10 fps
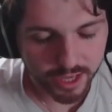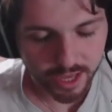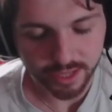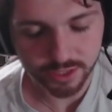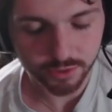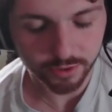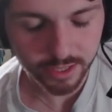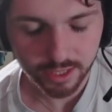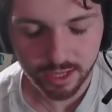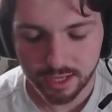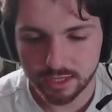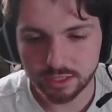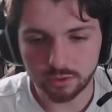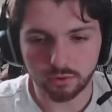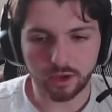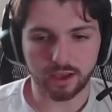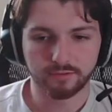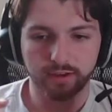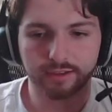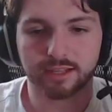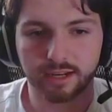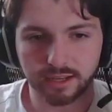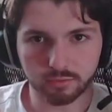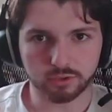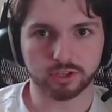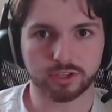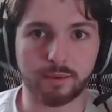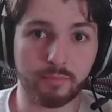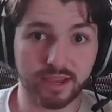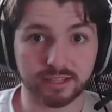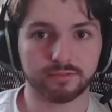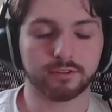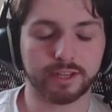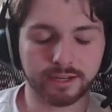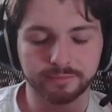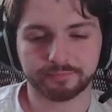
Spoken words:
It's great. So I find that it was just amazing for that.